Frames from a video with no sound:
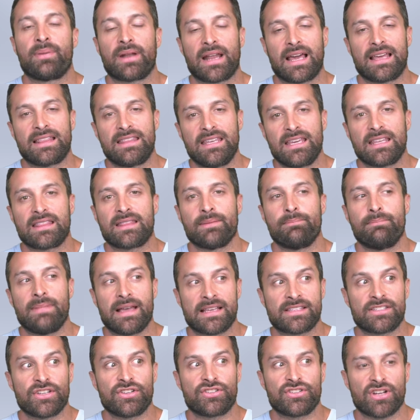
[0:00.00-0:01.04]
But I think the
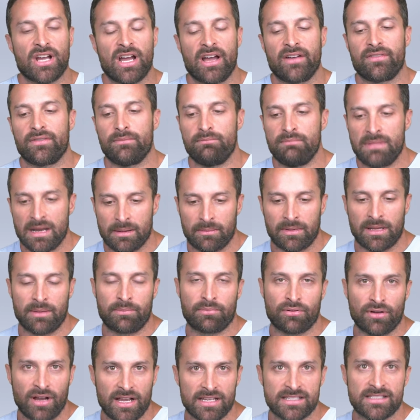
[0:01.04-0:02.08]
message of minimally
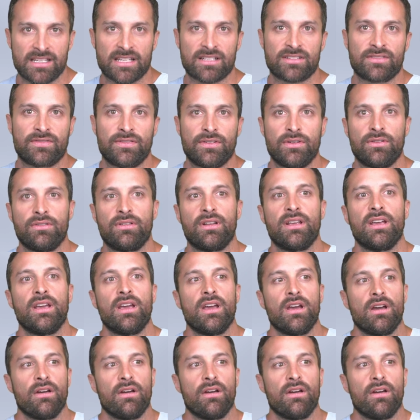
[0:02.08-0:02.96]
processed food,